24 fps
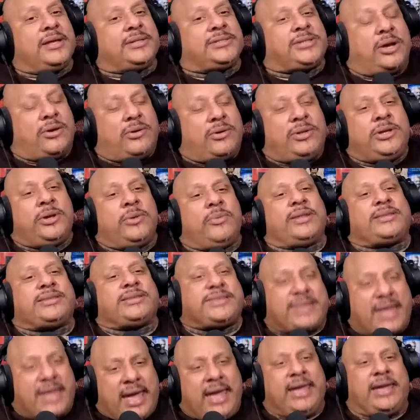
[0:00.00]
So you would
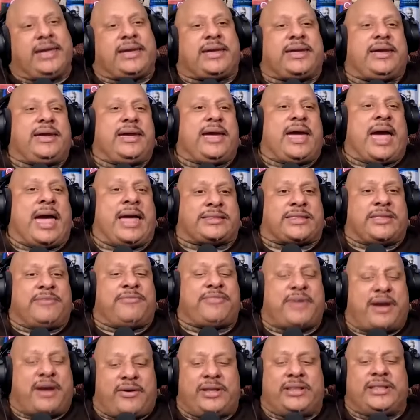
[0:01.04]
think, at the
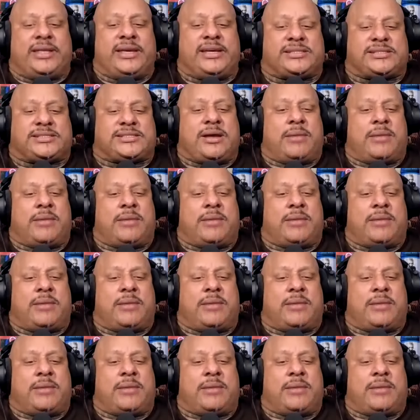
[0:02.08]
very least,